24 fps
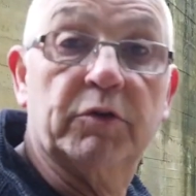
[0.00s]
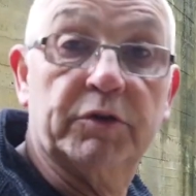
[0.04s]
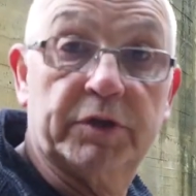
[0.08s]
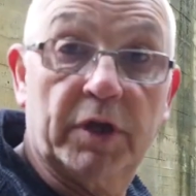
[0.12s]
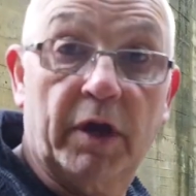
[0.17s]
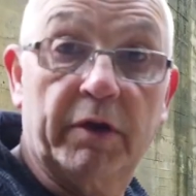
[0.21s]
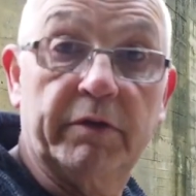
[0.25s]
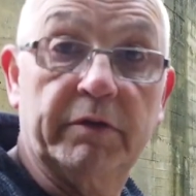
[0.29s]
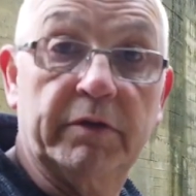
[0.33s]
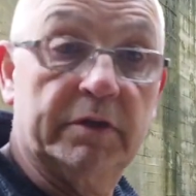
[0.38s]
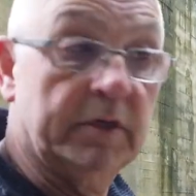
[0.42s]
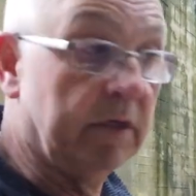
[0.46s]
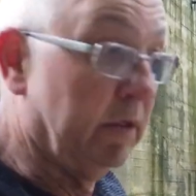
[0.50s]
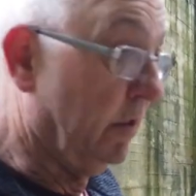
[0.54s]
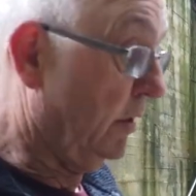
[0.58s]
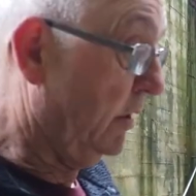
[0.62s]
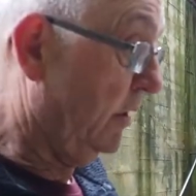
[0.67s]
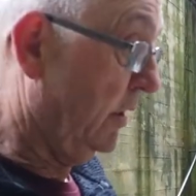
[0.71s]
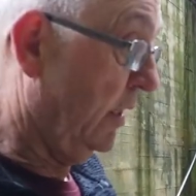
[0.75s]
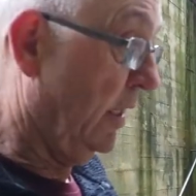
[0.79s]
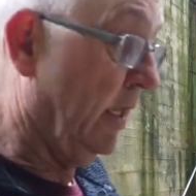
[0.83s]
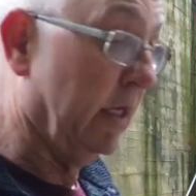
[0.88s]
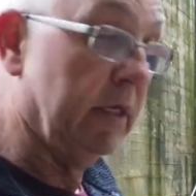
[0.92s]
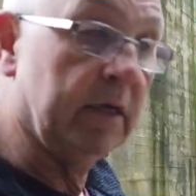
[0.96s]
go down
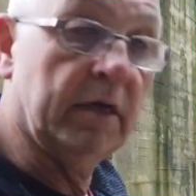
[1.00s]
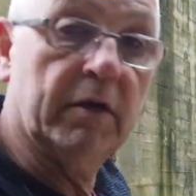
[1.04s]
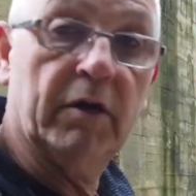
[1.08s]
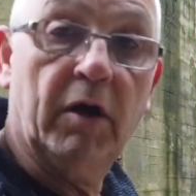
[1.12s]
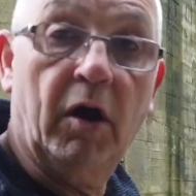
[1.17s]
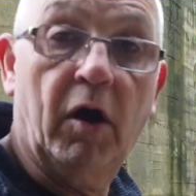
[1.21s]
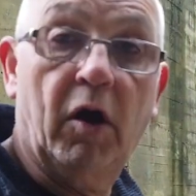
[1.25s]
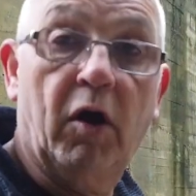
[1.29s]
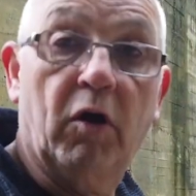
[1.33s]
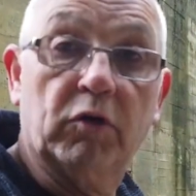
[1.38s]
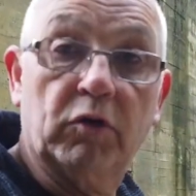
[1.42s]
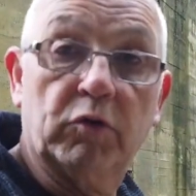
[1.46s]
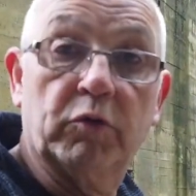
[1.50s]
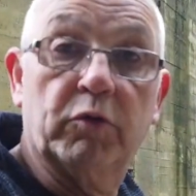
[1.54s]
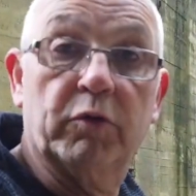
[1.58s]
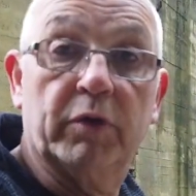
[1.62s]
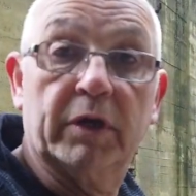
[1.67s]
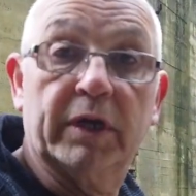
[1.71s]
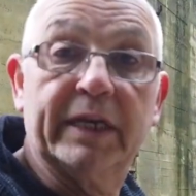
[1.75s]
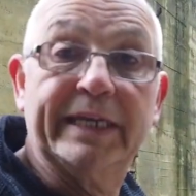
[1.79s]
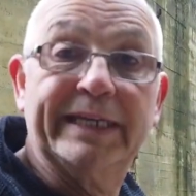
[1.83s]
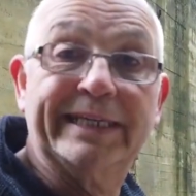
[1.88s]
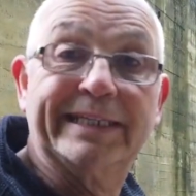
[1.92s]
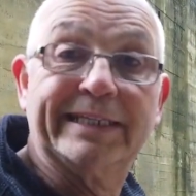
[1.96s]
here, or go
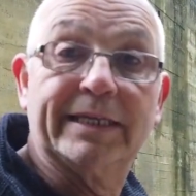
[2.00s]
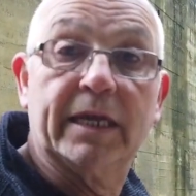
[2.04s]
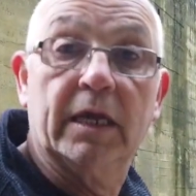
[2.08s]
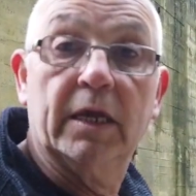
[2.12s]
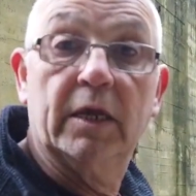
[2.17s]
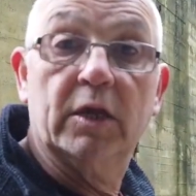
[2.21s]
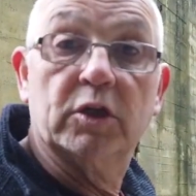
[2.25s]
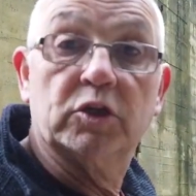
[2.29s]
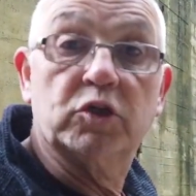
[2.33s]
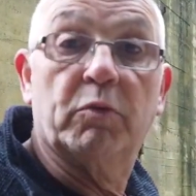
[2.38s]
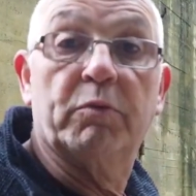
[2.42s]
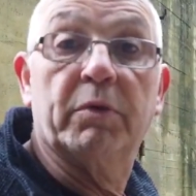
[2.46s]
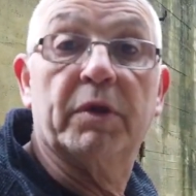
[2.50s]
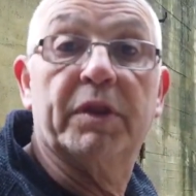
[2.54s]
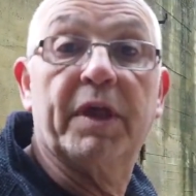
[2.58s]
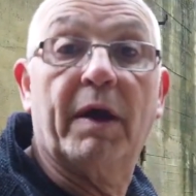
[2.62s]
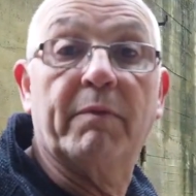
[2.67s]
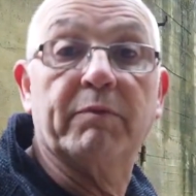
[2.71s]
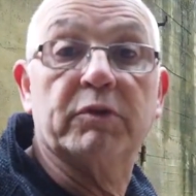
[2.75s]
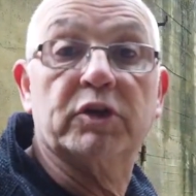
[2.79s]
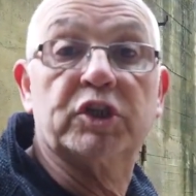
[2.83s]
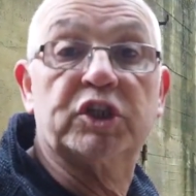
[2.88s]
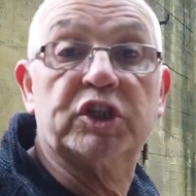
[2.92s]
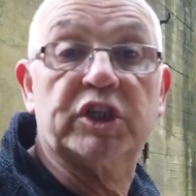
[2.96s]
at least somewhere
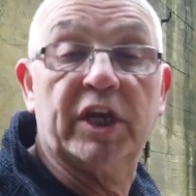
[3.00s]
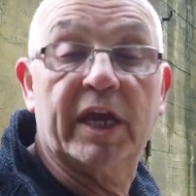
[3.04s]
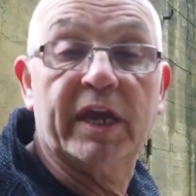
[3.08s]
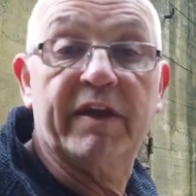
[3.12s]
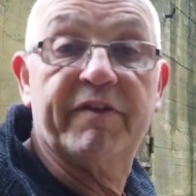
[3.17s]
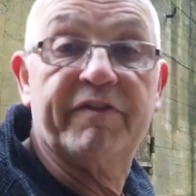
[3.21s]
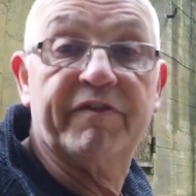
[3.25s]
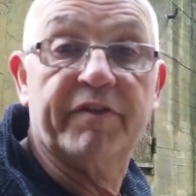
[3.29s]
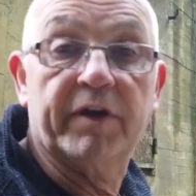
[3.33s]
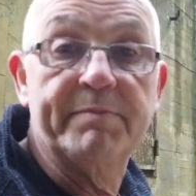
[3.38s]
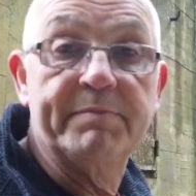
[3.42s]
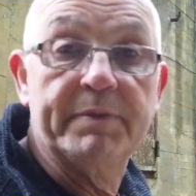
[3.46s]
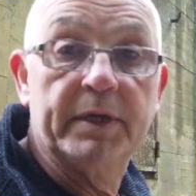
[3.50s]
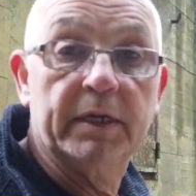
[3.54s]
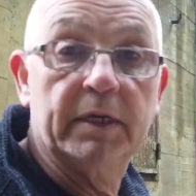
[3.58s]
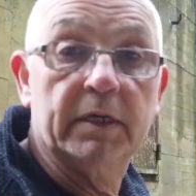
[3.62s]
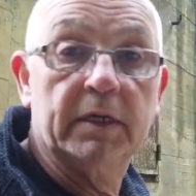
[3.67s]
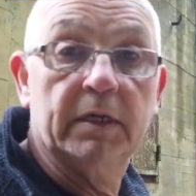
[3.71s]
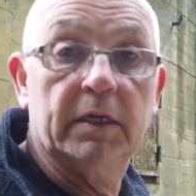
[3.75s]
that was safe for him,